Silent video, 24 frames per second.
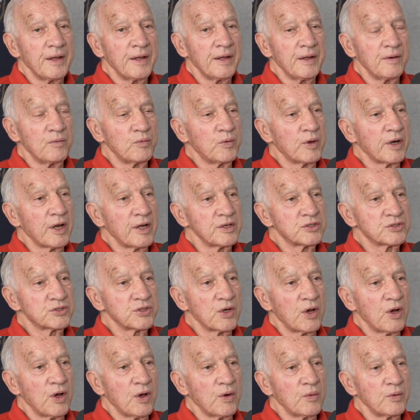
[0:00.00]
And what I
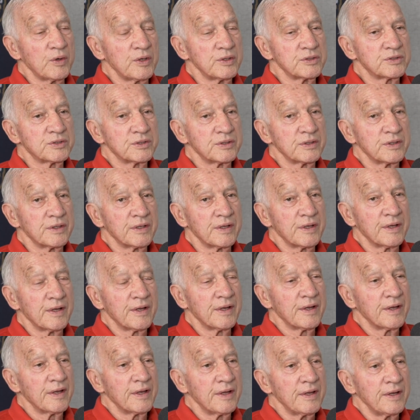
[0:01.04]
saw was,
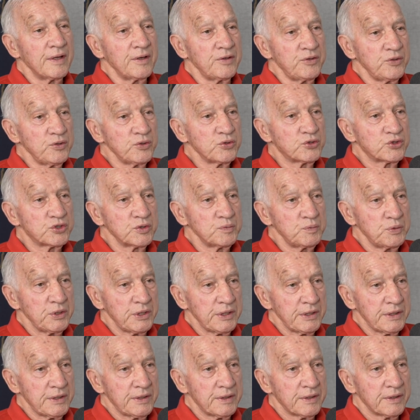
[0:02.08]
it used to
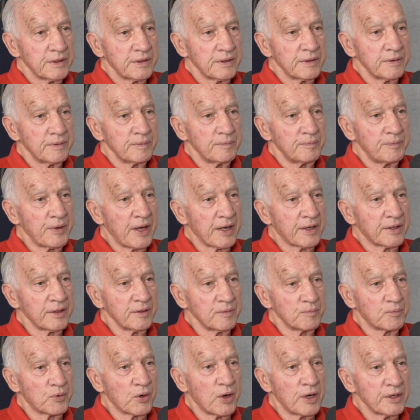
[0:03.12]
be, back
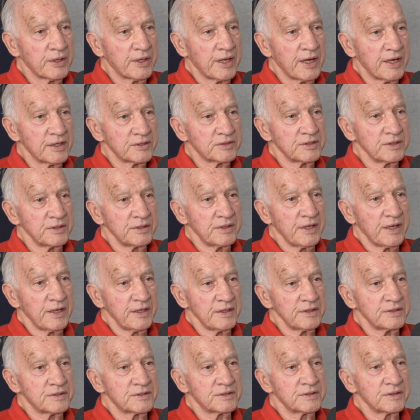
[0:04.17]
in broadcasting
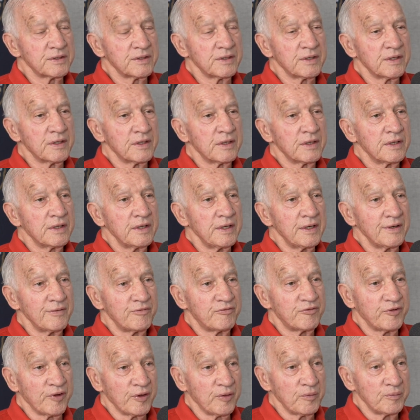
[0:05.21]
days, in
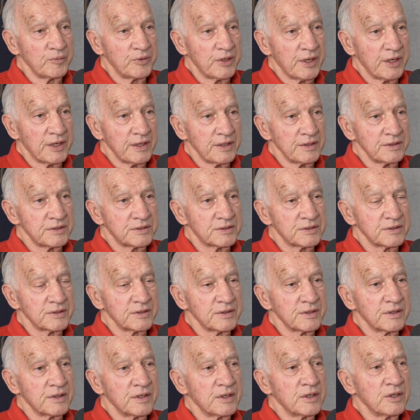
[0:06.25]
film days,
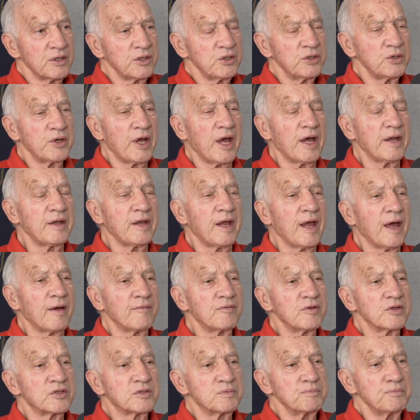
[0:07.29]
you had to
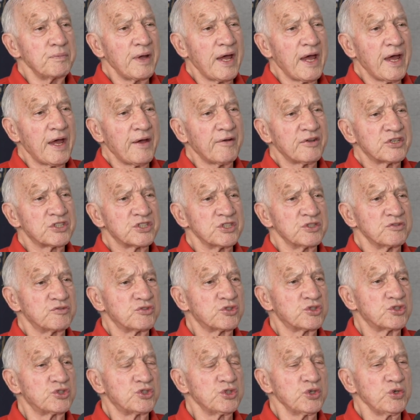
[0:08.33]
have this massive
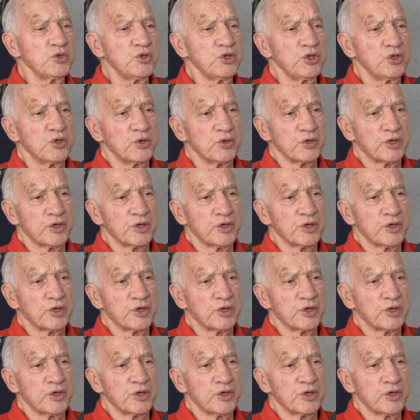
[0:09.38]
studio